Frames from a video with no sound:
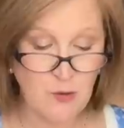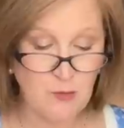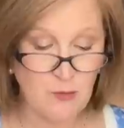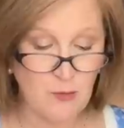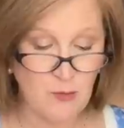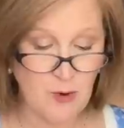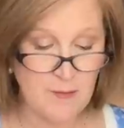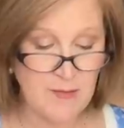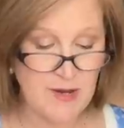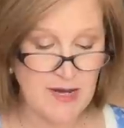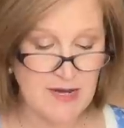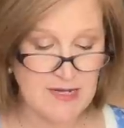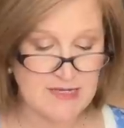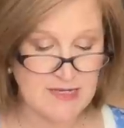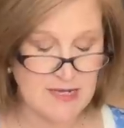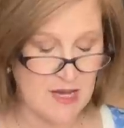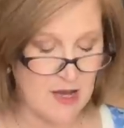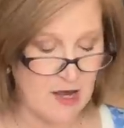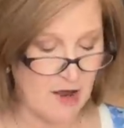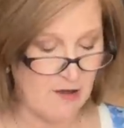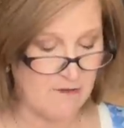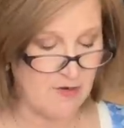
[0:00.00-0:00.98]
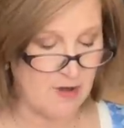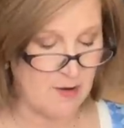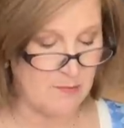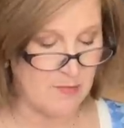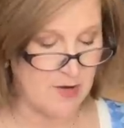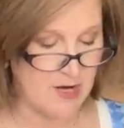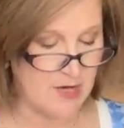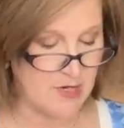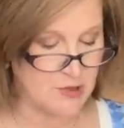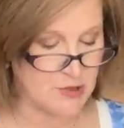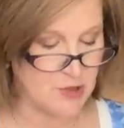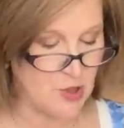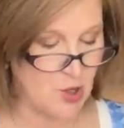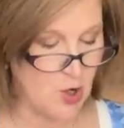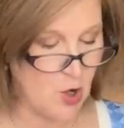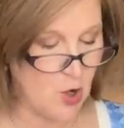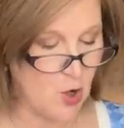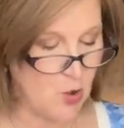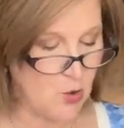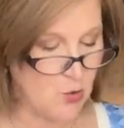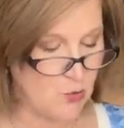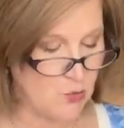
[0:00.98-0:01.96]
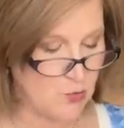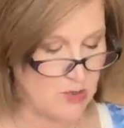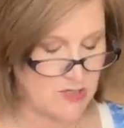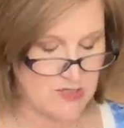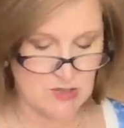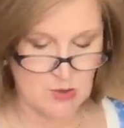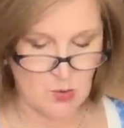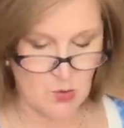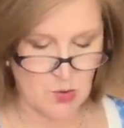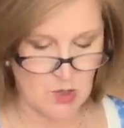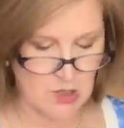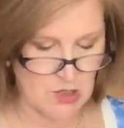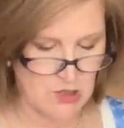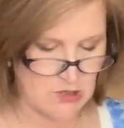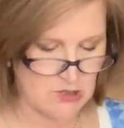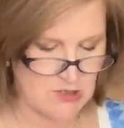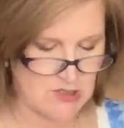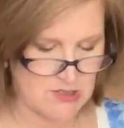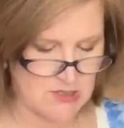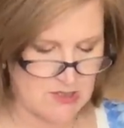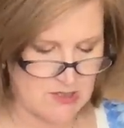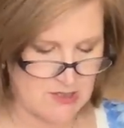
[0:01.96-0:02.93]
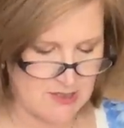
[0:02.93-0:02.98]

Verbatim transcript: reminiscent of a beach resort.